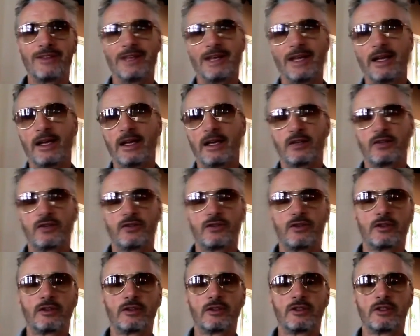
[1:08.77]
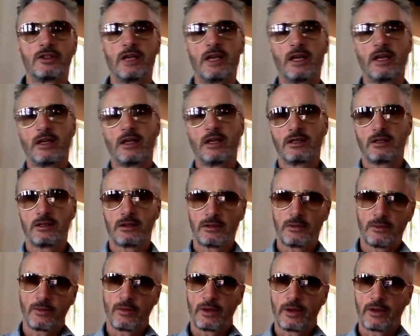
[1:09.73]
and Constructors' titles
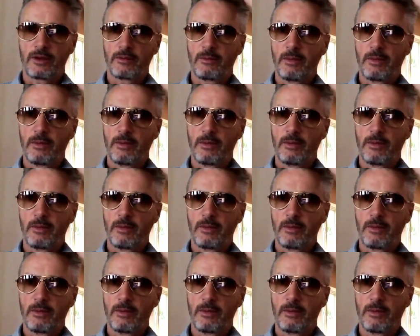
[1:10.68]
with